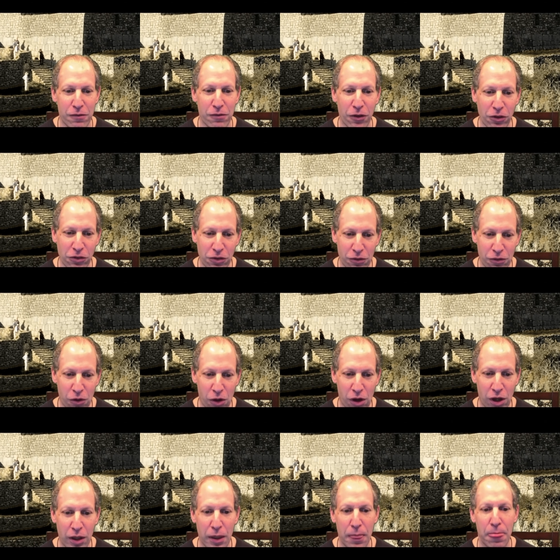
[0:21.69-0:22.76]
First of
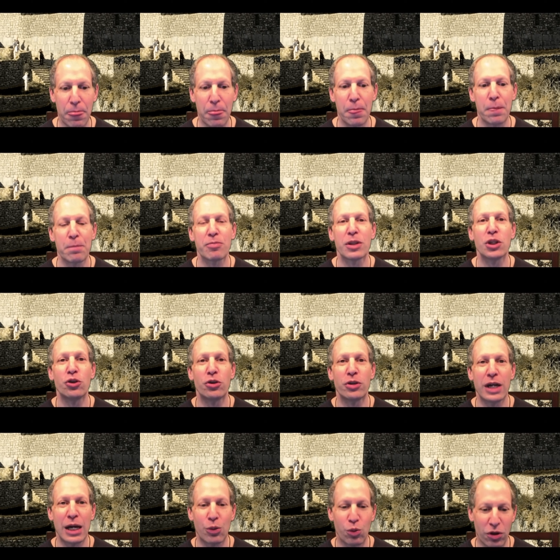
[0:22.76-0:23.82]
all, your
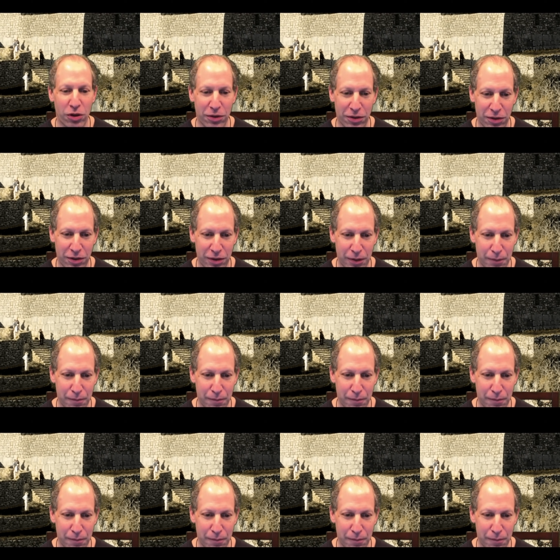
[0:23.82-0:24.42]
net worth.